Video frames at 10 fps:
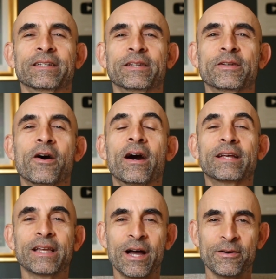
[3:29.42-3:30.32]

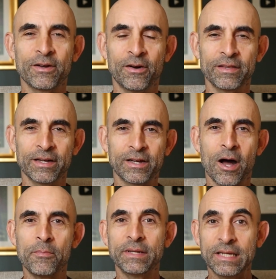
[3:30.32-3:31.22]
knocked out all the
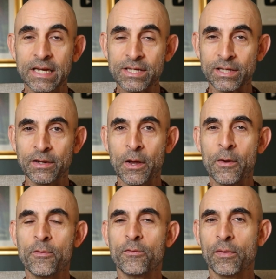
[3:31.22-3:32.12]
competition
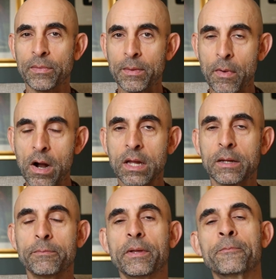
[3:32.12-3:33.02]
from the
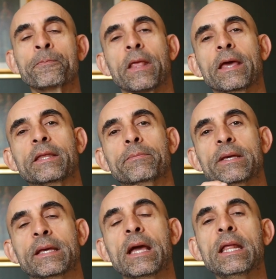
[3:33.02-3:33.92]
market. But in the
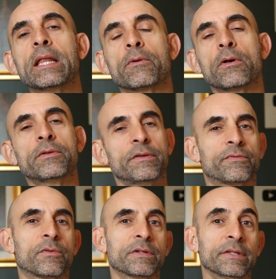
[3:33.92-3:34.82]
beginning, there were all these,
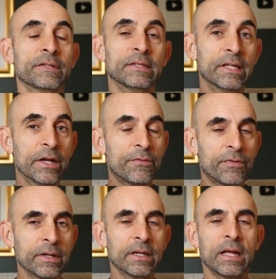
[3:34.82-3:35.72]
of course, these
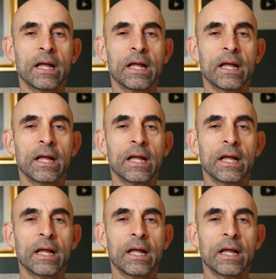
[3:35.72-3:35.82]
different